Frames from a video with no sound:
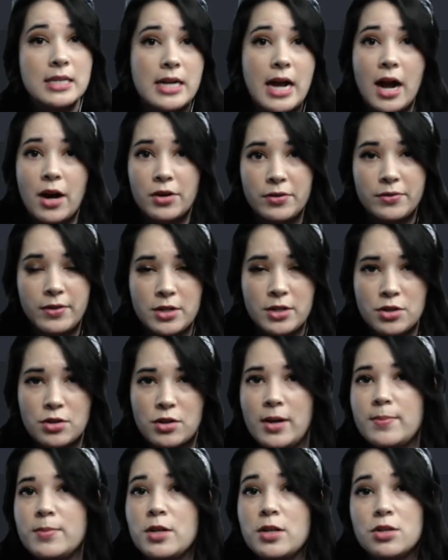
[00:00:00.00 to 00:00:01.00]
out of our
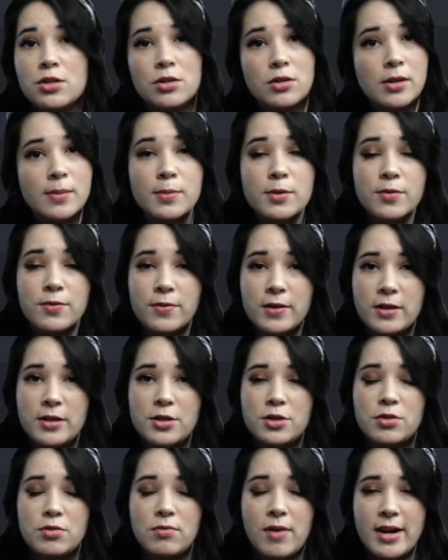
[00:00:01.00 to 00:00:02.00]
script. Our script
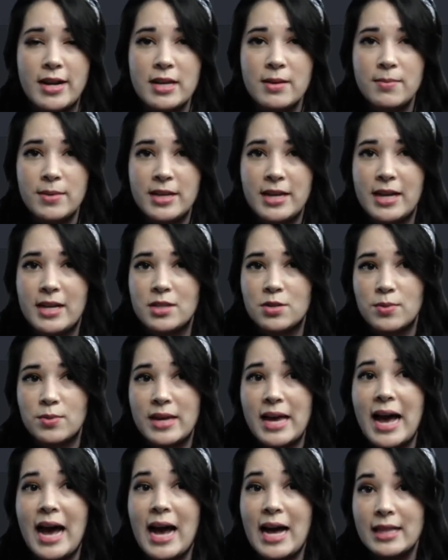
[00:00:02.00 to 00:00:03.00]
finished running because we
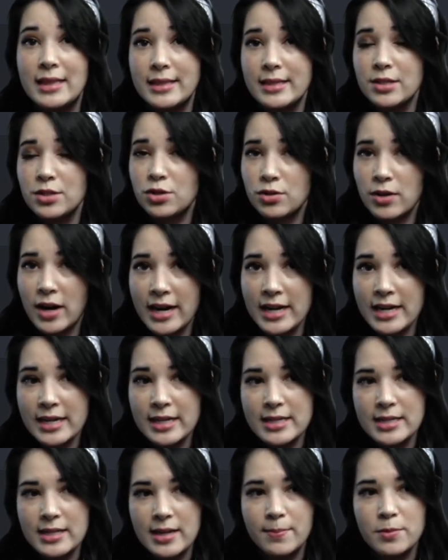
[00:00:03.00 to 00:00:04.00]
had this try and
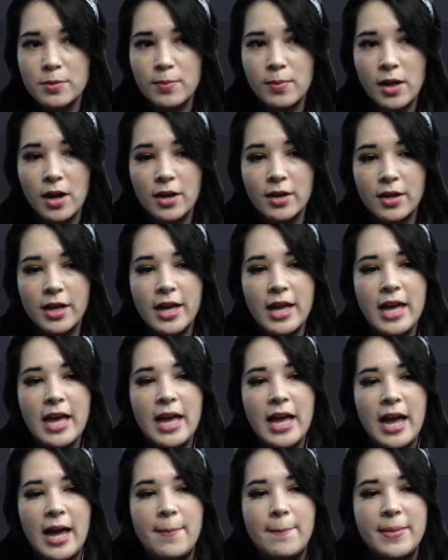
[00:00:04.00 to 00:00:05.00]
accept block.
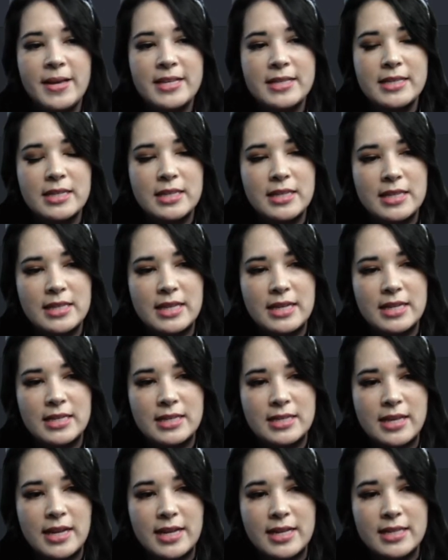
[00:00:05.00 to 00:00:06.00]
And basically that
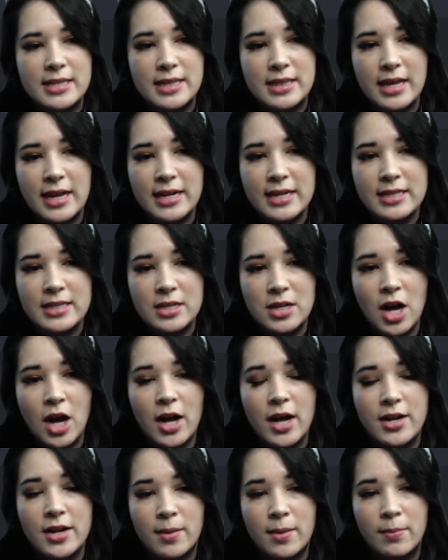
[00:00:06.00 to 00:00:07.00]
says that is
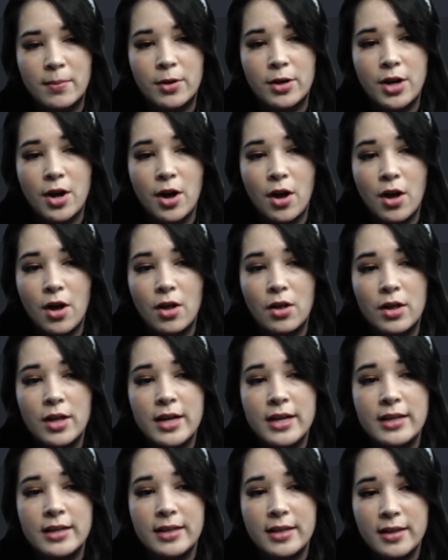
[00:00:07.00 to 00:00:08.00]
not a number at all.
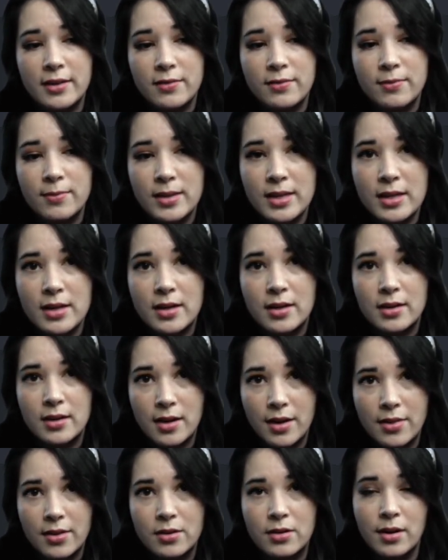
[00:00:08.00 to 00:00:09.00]
Give me
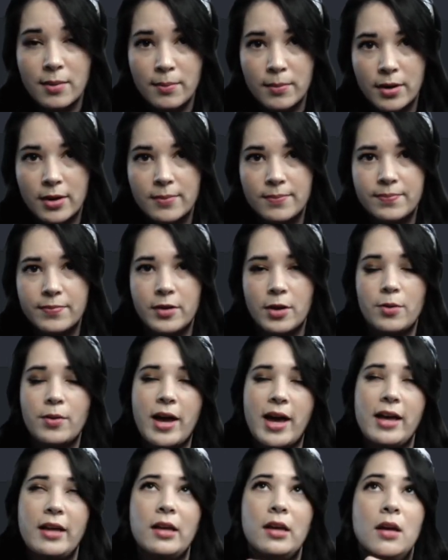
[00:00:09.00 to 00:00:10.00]
another number.
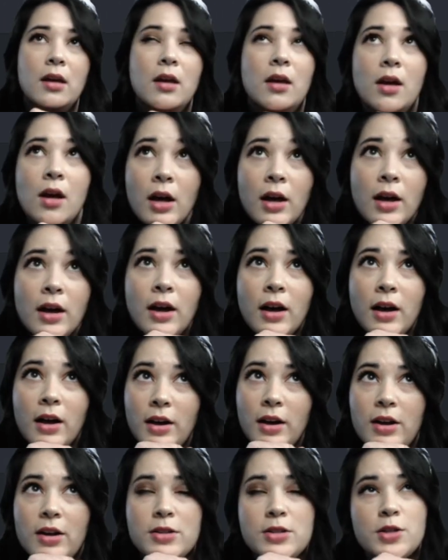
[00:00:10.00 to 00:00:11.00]
Okay.
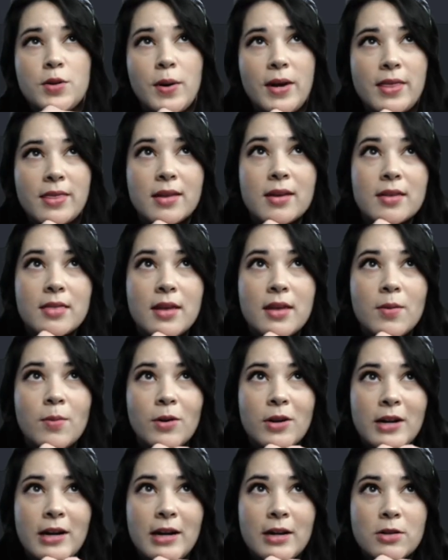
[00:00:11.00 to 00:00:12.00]
So I think they
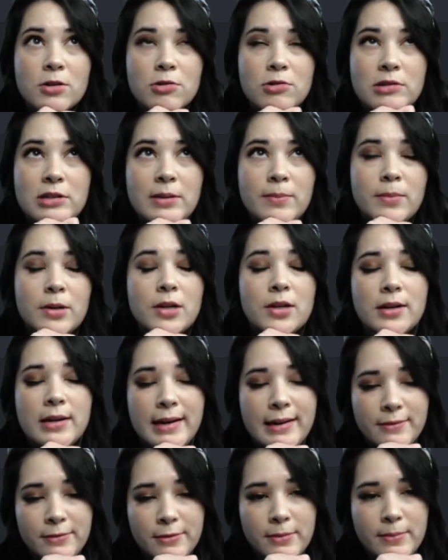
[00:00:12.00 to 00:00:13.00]
want an actual number,
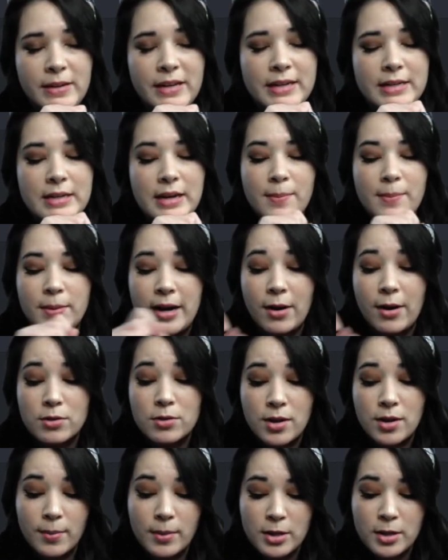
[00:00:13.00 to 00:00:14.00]
not for me to type it out.
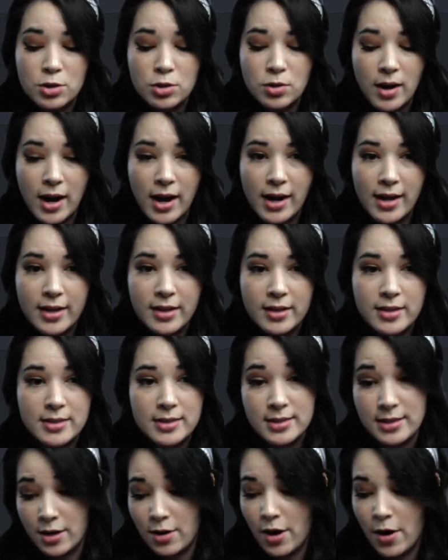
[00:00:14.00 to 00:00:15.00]
So I'm going to try
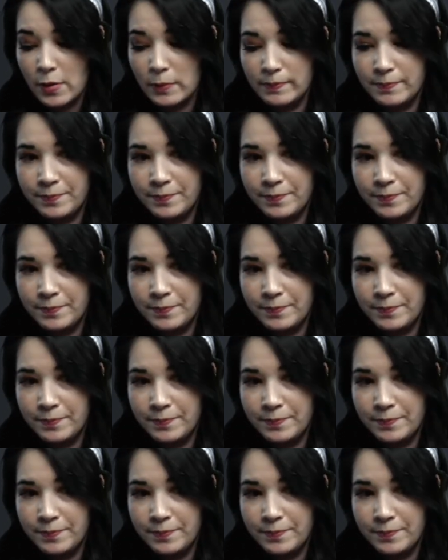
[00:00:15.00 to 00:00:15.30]
0.